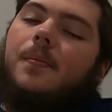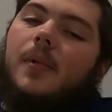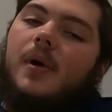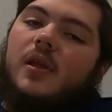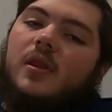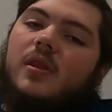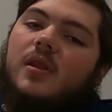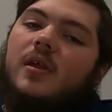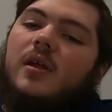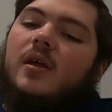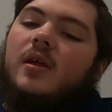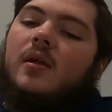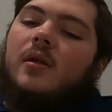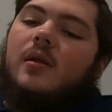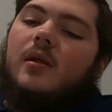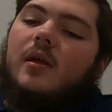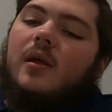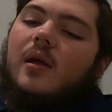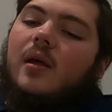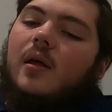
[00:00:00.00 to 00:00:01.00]
But
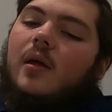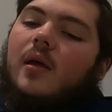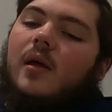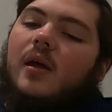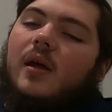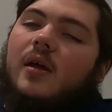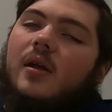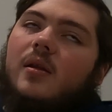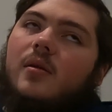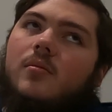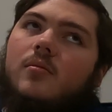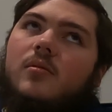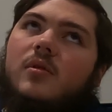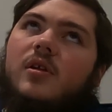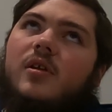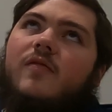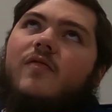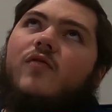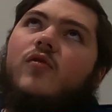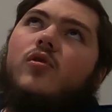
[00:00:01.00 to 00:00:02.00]

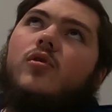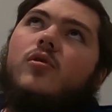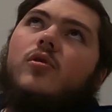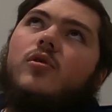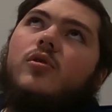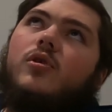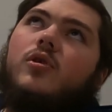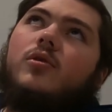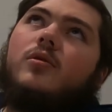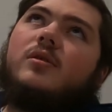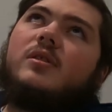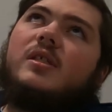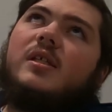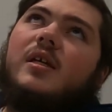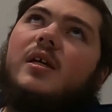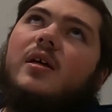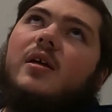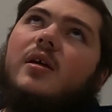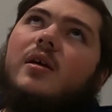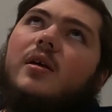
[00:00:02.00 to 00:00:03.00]
if you're
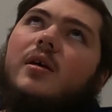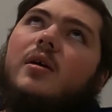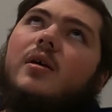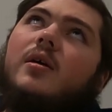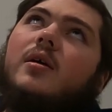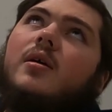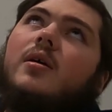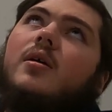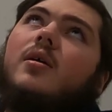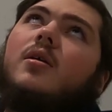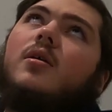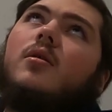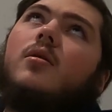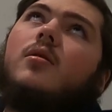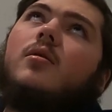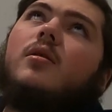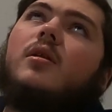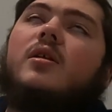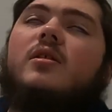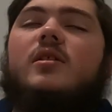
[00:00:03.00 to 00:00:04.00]
using,
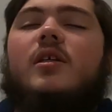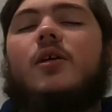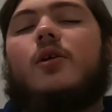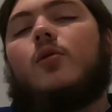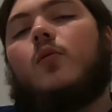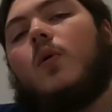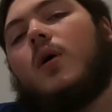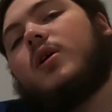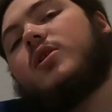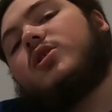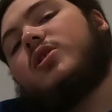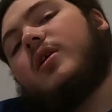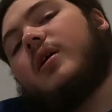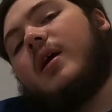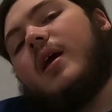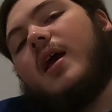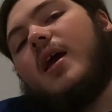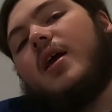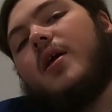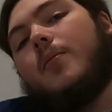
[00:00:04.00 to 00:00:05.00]
let's say you're
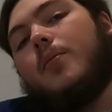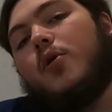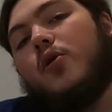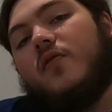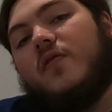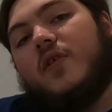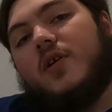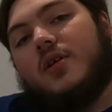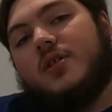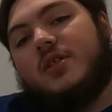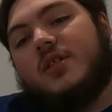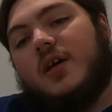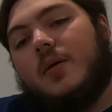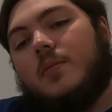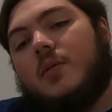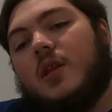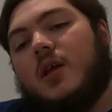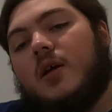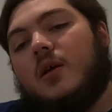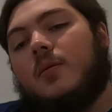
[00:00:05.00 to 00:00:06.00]
watching a movie or
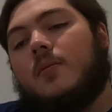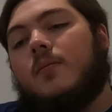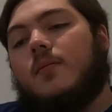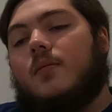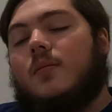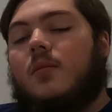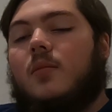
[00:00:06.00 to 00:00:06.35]
something,